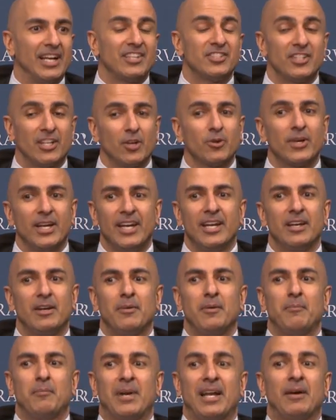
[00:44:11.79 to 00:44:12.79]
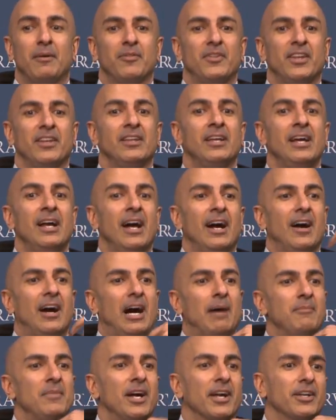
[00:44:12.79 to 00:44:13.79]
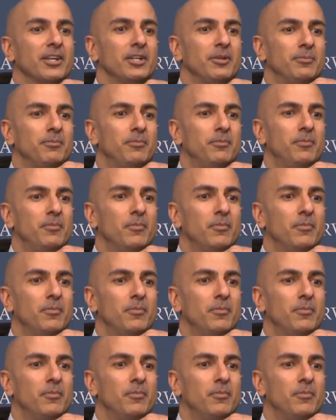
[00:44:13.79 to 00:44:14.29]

I said, okay, but I, then I'm not going to